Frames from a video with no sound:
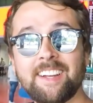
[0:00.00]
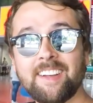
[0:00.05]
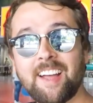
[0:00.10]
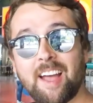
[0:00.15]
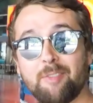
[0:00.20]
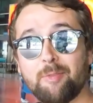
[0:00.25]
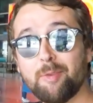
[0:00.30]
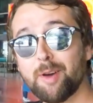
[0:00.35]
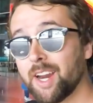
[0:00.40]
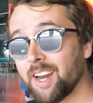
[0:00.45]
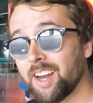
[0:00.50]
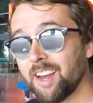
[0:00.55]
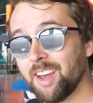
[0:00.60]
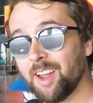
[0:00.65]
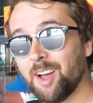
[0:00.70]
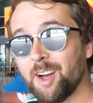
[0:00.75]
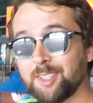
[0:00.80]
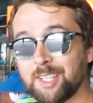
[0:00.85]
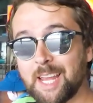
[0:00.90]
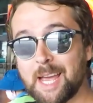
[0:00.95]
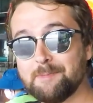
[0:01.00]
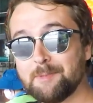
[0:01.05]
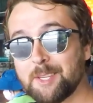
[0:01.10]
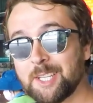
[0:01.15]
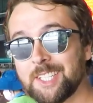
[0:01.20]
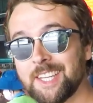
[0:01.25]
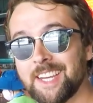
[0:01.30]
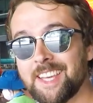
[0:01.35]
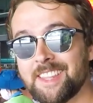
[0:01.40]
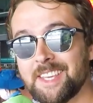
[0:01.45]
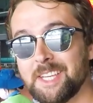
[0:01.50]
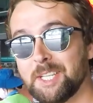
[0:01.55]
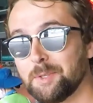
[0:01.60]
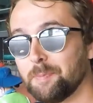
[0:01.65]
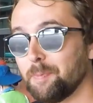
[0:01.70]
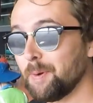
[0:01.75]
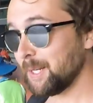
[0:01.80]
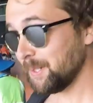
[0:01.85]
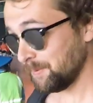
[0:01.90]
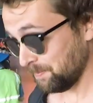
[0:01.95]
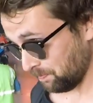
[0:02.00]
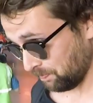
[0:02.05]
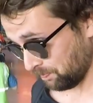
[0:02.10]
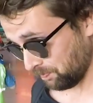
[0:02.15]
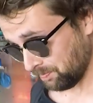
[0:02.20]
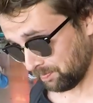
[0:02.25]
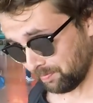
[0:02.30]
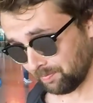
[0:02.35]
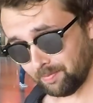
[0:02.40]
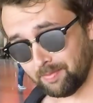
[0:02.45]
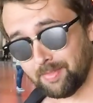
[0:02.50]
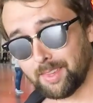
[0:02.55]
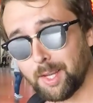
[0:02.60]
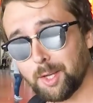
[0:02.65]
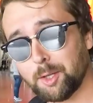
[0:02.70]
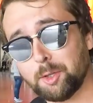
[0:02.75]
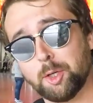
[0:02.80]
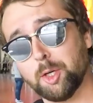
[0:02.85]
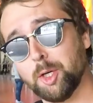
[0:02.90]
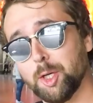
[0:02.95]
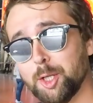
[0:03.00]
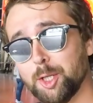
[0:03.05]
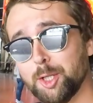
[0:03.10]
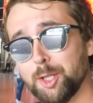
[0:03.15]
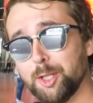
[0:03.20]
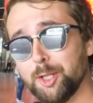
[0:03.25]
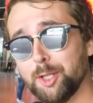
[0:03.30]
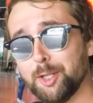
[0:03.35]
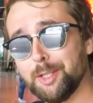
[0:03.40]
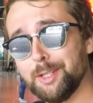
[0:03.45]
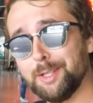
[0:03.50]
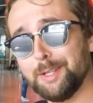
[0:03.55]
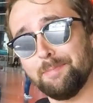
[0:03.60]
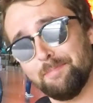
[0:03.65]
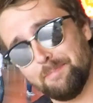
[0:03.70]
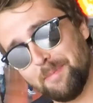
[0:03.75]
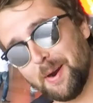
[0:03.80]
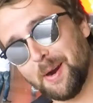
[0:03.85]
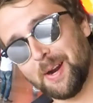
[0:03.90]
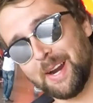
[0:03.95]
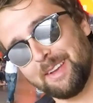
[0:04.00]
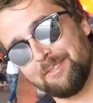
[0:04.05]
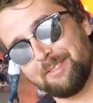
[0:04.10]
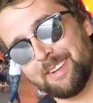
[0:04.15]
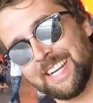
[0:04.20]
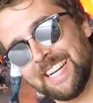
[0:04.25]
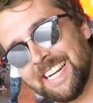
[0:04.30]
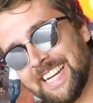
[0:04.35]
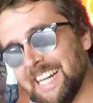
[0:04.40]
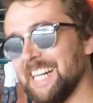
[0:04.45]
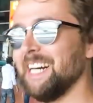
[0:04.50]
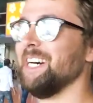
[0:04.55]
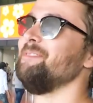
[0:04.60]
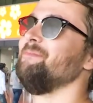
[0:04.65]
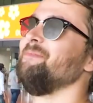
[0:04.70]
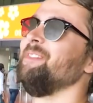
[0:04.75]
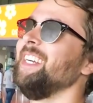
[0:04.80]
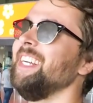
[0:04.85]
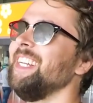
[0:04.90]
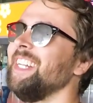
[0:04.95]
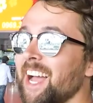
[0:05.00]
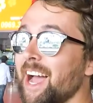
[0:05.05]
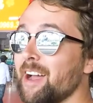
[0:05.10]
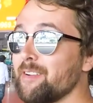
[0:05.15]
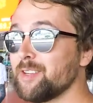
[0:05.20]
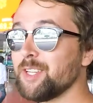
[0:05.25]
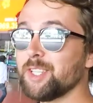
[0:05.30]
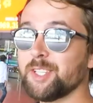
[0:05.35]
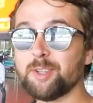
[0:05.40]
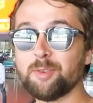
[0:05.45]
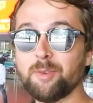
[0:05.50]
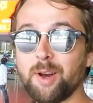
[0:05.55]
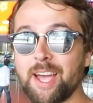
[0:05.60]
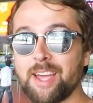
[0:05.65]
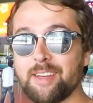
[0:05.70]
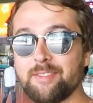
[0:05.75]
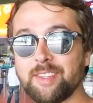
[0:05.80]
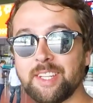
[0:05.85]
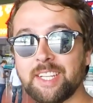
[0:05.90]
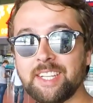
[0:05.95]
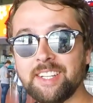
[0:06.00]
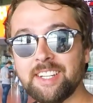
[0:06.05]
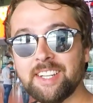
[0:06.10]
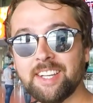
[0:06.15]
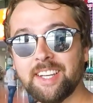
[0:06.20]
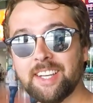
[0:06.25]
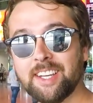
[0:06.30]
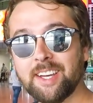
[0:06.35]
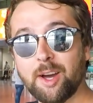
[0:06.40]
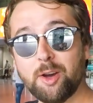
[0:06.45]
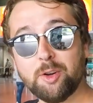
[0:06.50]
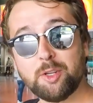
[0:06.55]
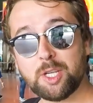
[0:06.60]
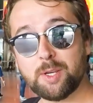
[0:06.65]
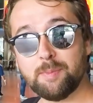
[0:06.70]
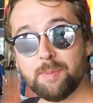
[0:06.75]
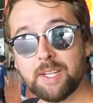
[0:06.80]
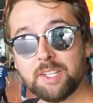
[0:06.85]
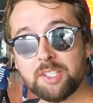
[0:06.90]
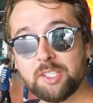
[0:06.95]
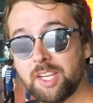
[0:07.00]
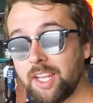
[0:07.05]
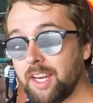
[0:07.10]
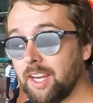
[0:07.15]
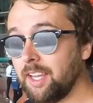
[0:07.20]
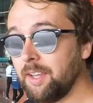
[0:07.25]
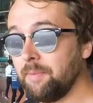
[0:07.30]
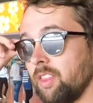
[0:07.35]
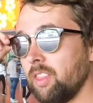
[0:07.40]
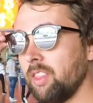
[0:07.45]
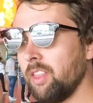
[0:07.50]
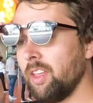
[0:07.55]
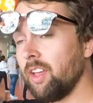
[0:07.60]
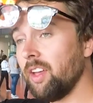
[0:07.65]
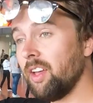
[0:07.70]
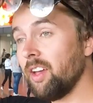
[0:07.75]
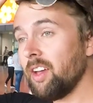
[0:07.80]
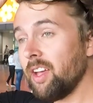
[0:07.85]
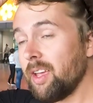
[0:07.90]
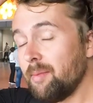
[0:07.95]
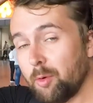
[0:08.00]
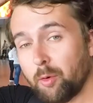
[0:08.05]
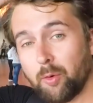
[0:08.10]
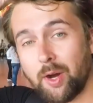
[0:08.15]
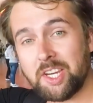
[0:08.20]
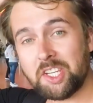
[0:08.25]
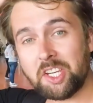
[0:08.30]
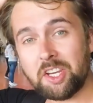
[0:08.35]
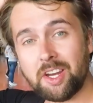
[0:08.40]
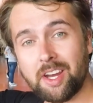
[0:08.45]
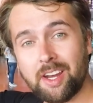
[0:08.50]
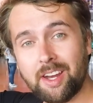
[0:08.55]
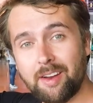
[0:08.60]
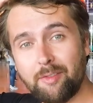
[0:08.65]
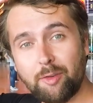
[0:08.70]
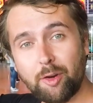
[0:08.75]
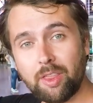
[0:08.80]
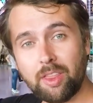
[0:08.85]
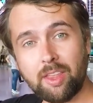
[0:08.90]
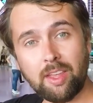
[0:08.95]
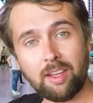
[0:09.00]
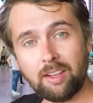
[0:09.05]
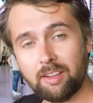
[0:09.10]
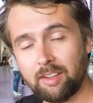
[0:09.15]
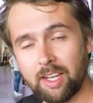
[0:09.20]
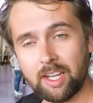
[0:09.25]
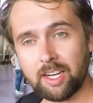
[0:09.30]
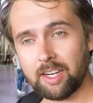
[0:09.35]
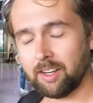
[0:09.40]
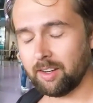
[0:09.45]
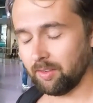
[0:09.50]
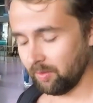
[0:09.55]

I've waited a long time to say this, but good morning, Vietnam. I've just arrived in Ho Chi Minh City. The immigration and everything and